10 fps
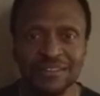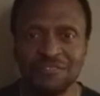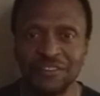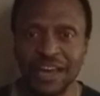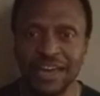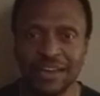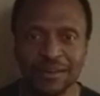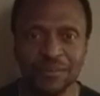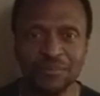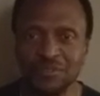plans.
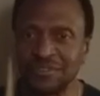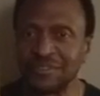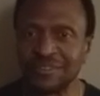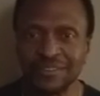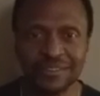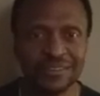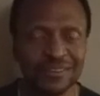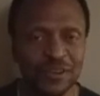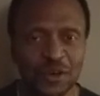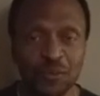
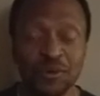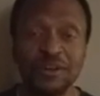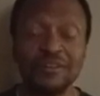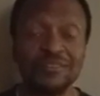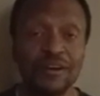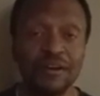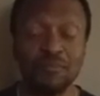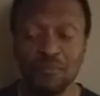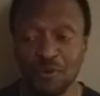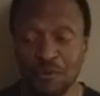We're going to talk
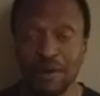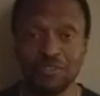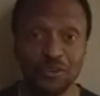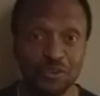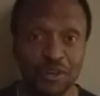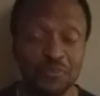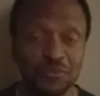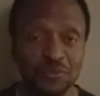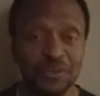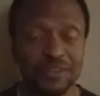more about the grips.
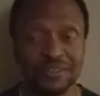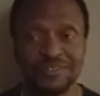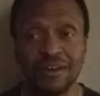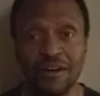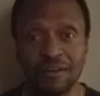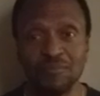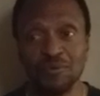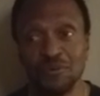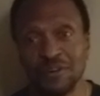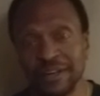We're going to talk
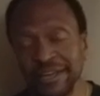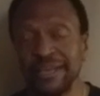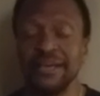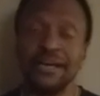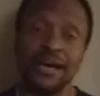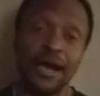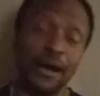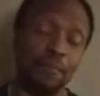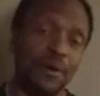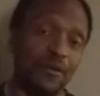more
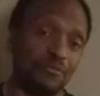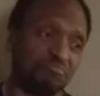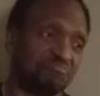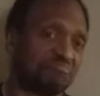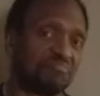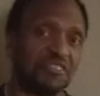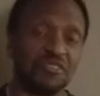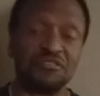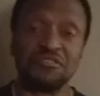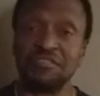about the
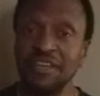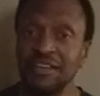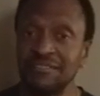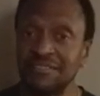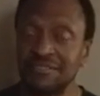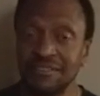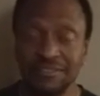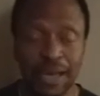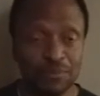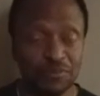sticks, the
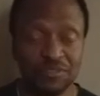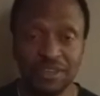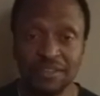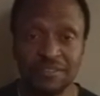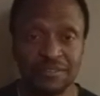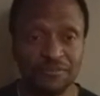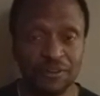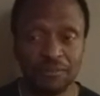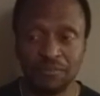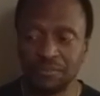type of sticks
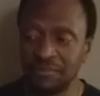from